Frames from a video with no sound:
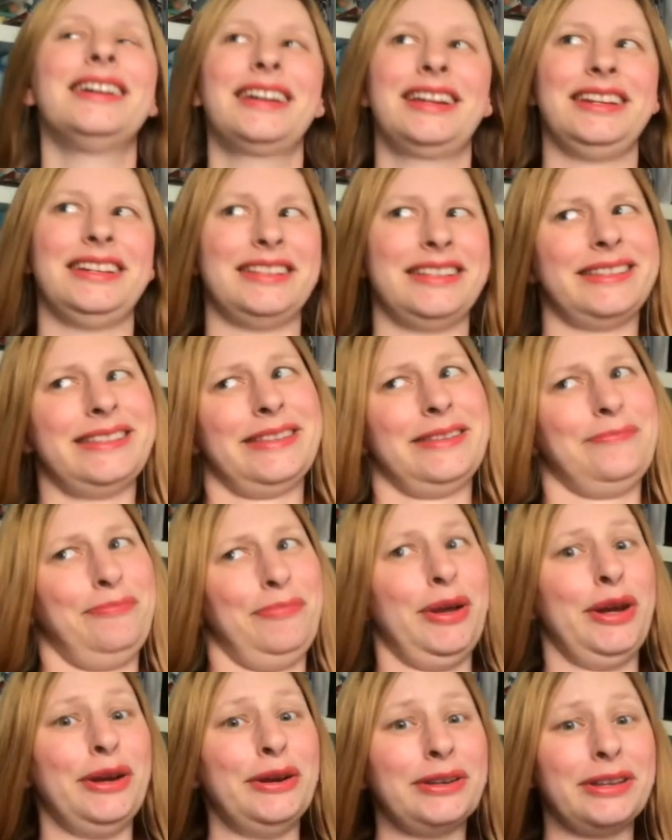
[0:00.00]
because
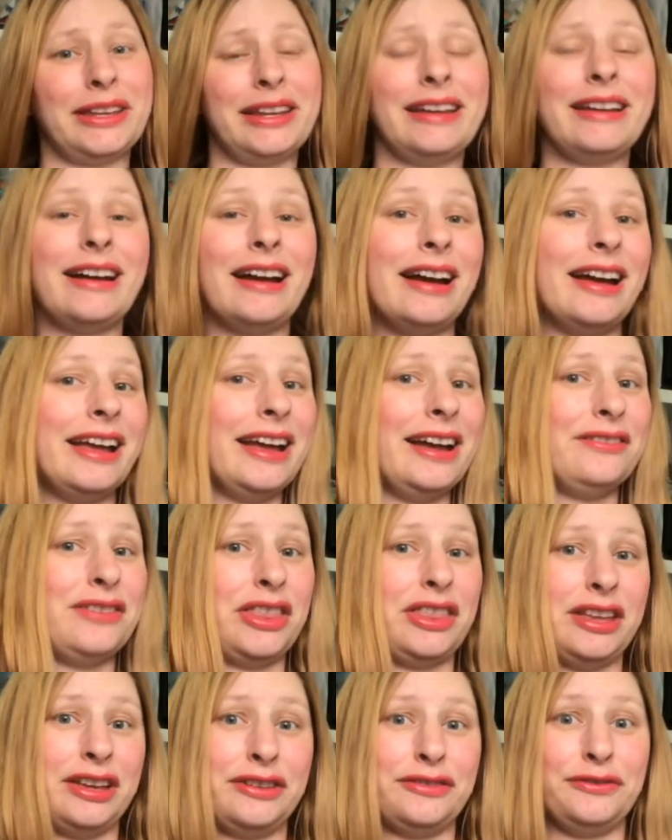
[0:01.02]
apparently I have a
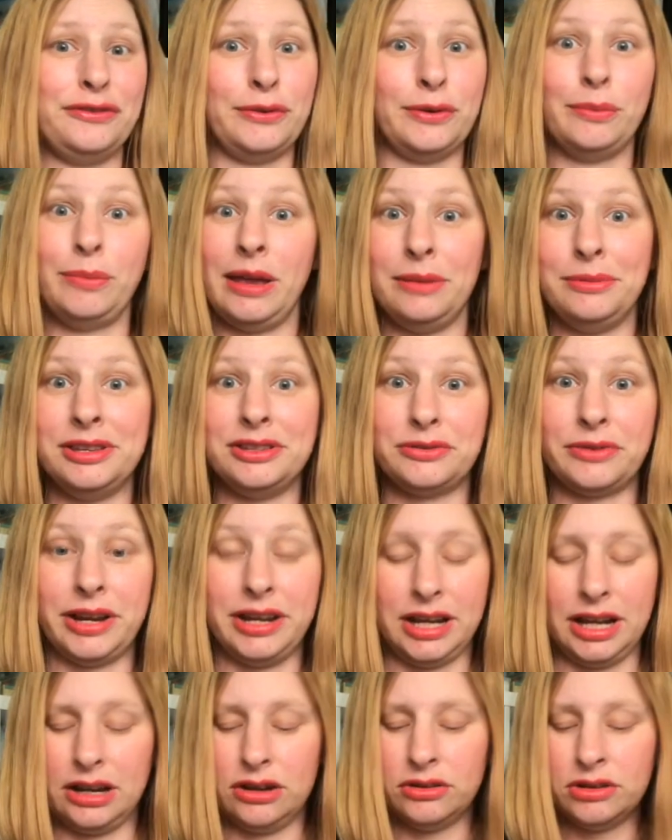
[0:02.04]
thing for babies
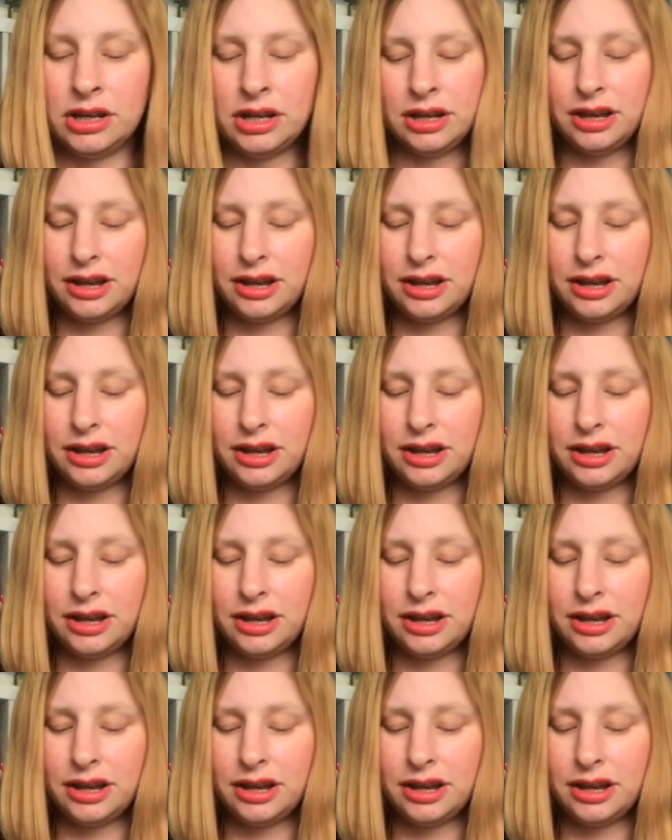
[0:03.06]
right now,